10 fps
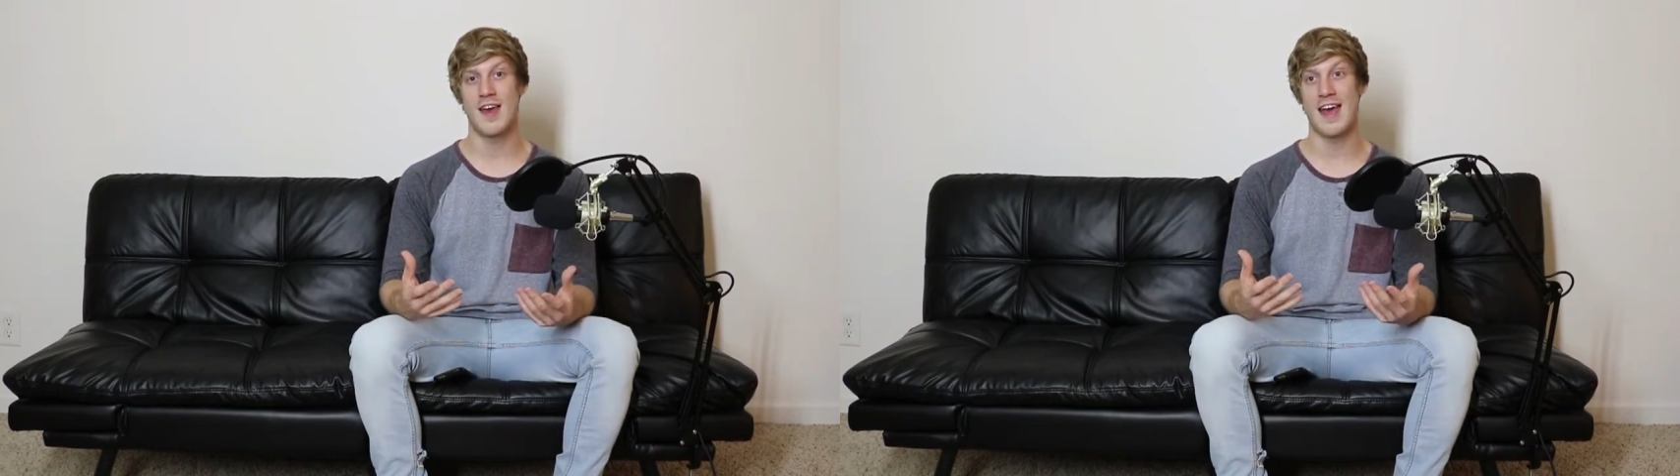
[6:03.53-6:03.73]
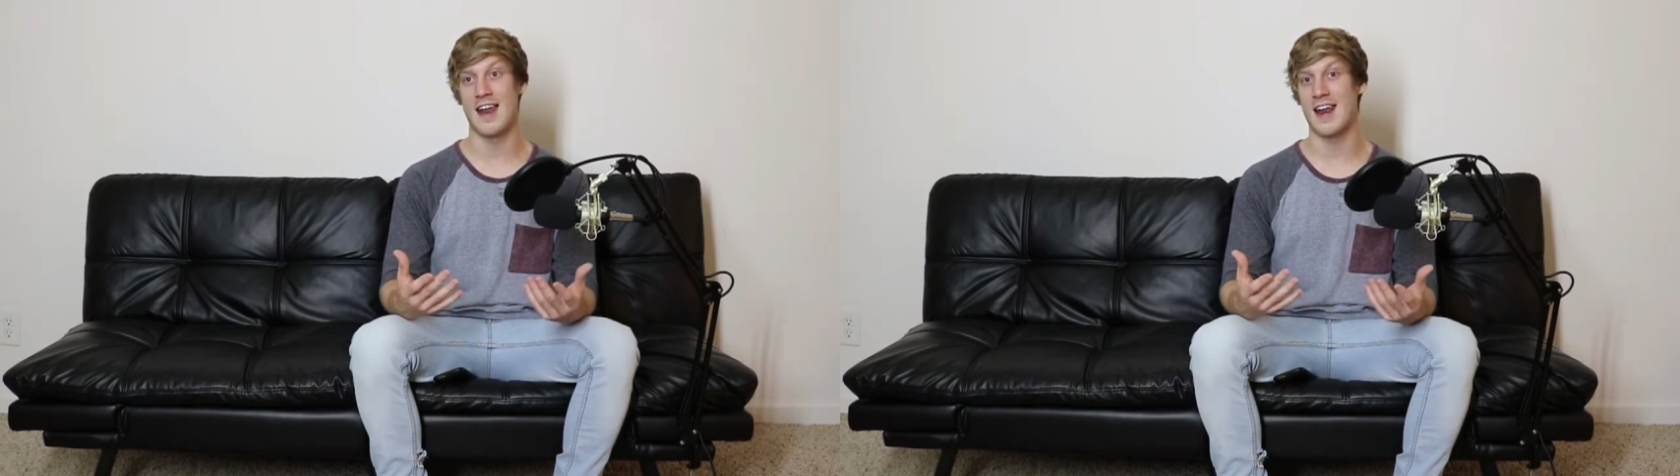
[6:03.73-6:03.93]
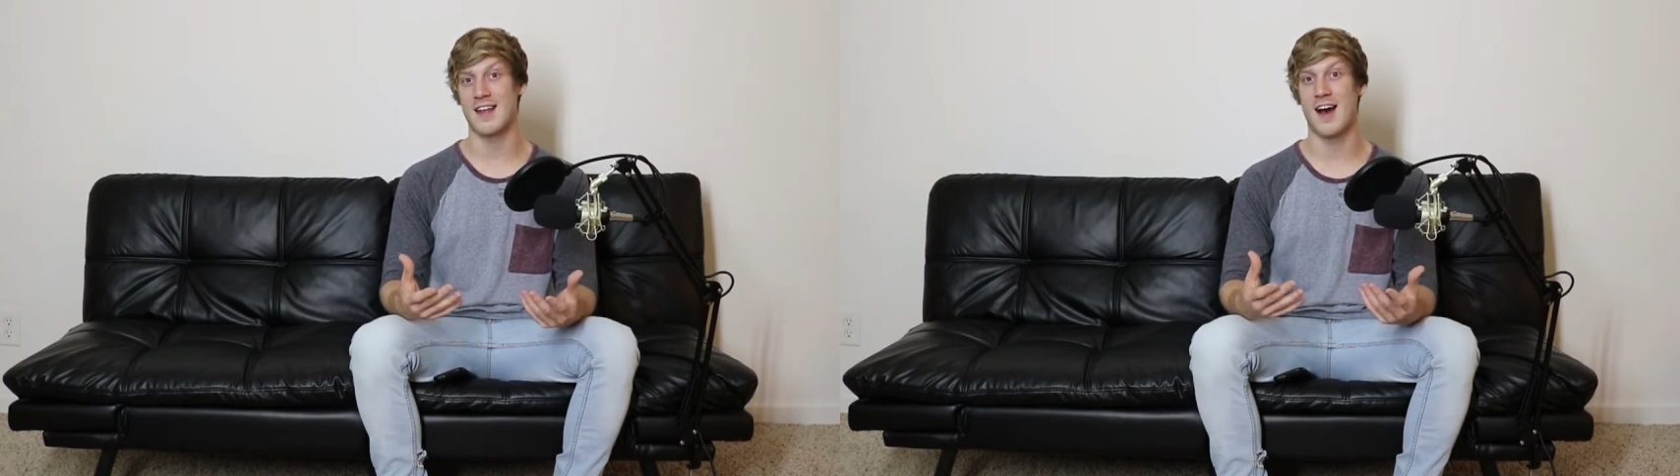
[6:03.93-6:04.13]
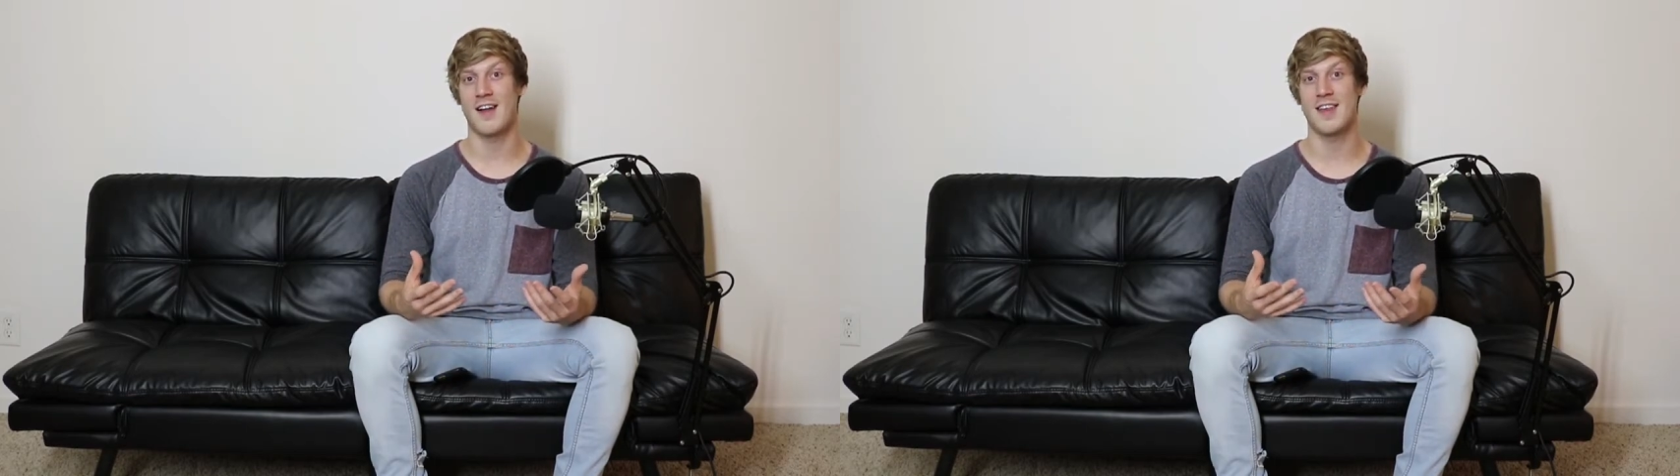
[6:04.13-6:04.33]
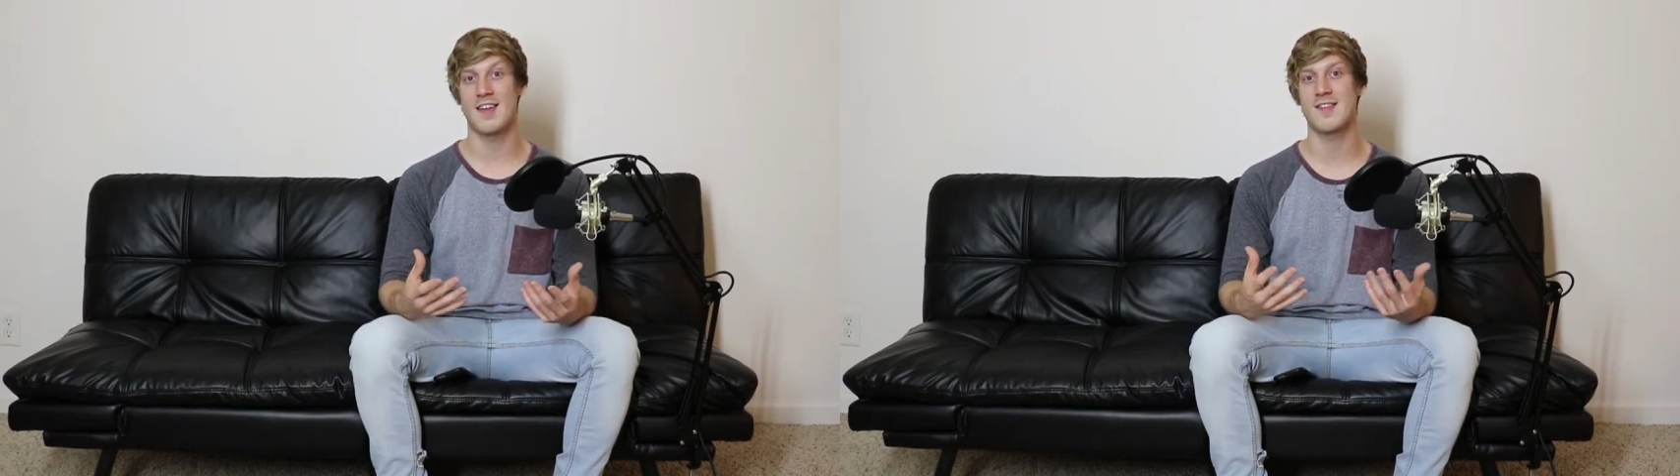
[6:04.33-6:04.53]
and at a
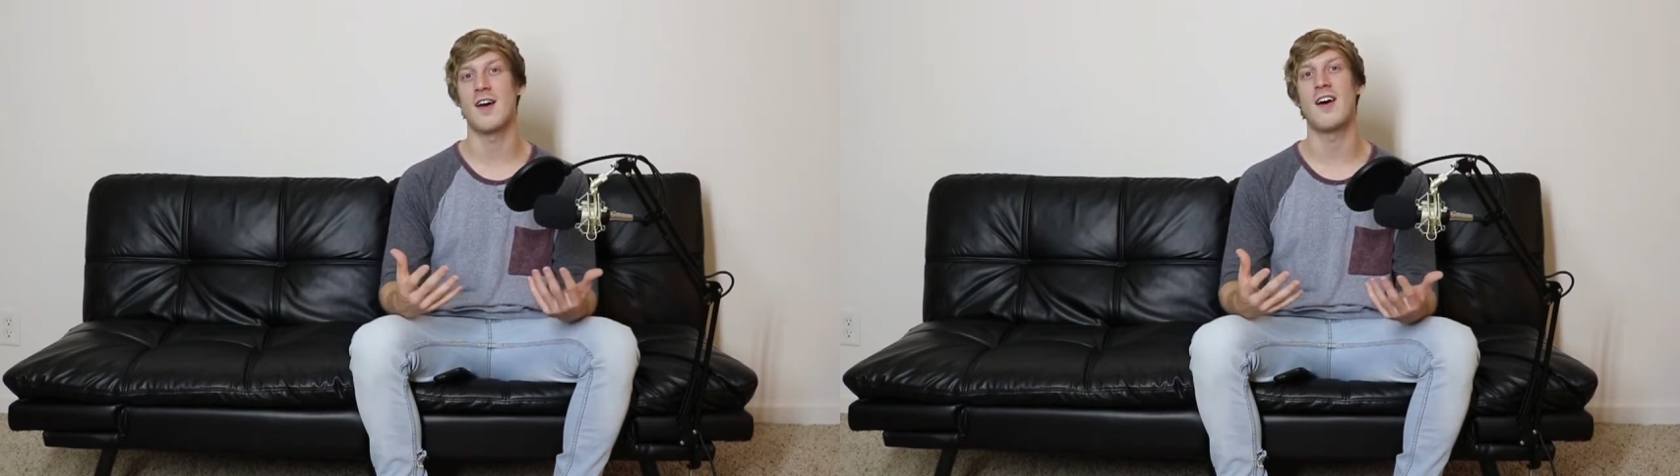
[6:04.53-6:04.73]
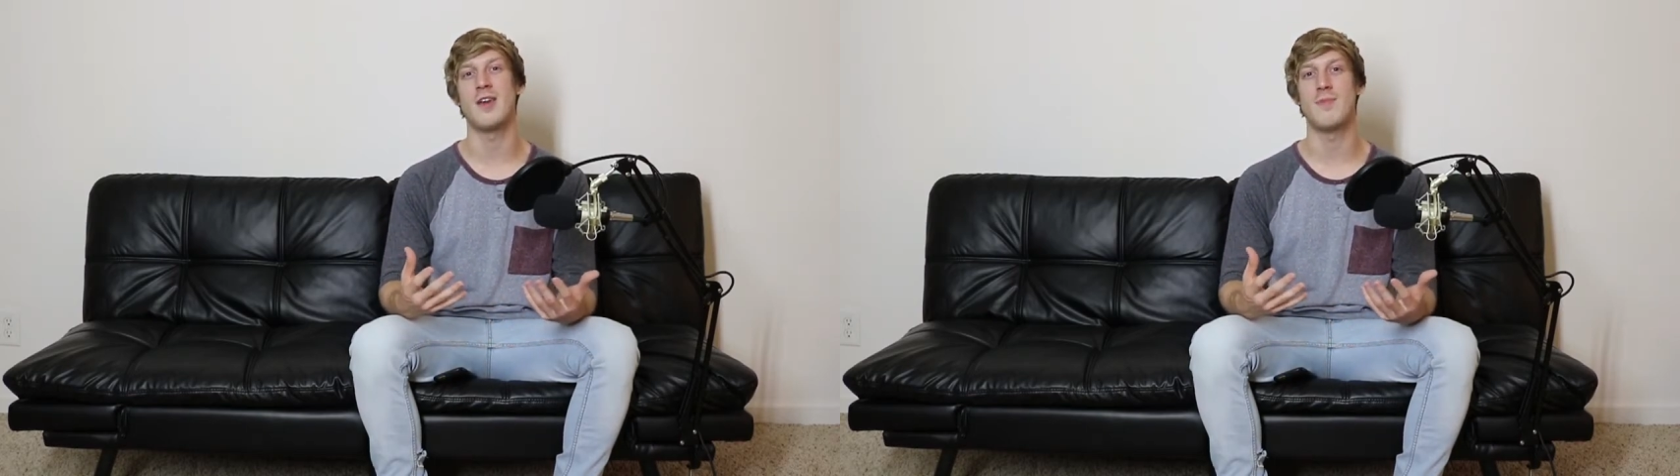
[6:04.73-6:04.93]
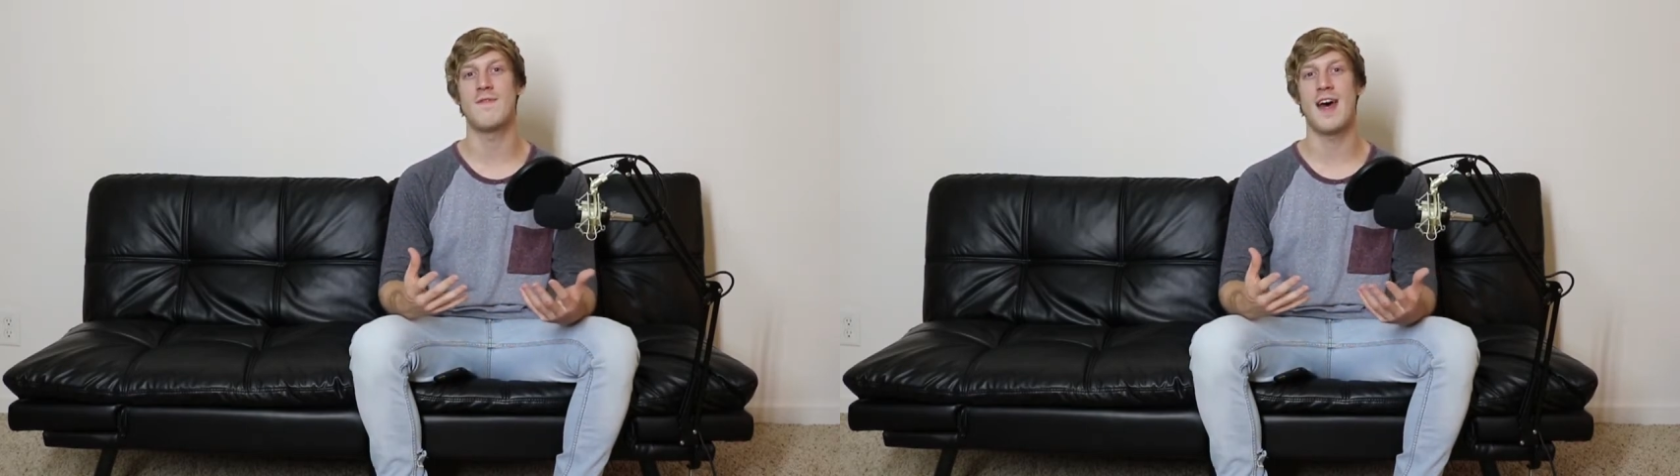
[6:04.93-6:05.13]
contest, the hype of